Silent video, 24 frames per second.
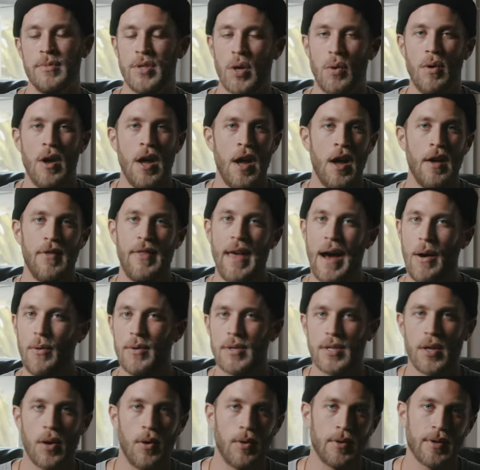So that
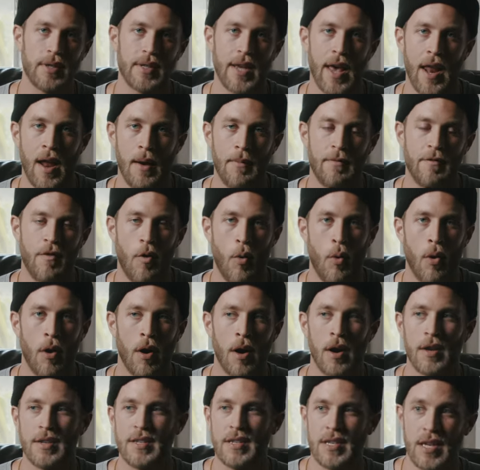was the whole setup
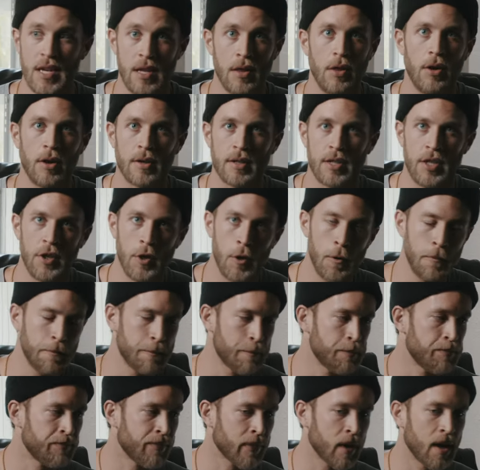for scene look two.
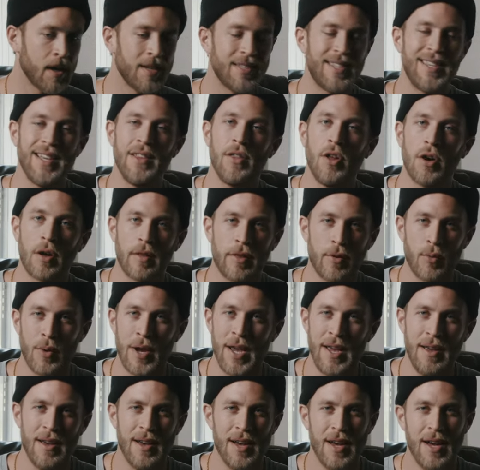Scene look
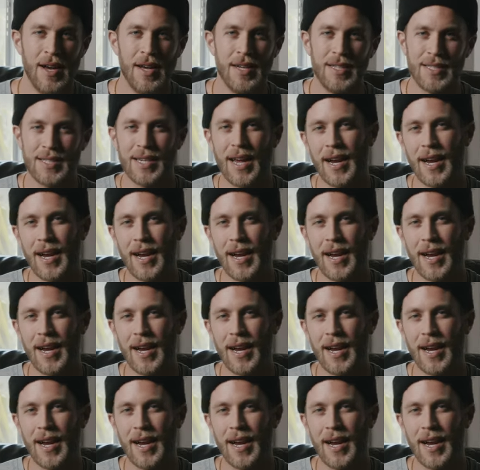three, is